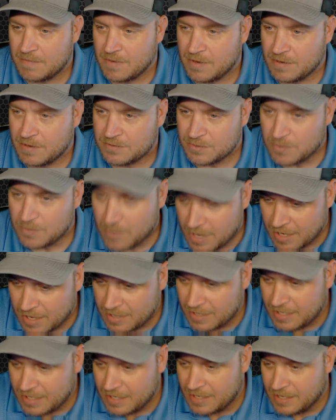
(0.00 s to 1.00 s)
So,
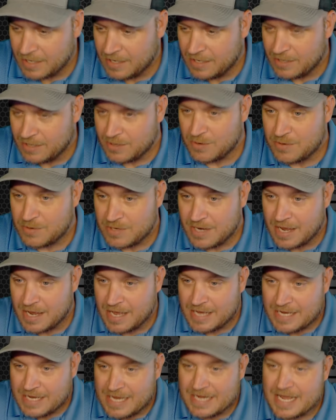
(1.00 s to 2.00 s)

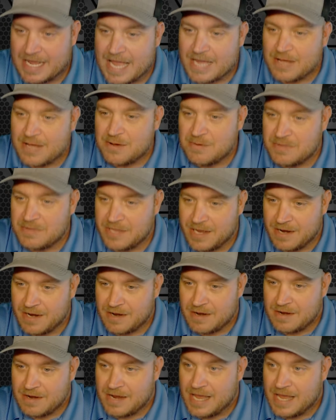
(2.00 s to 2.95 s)
can I go there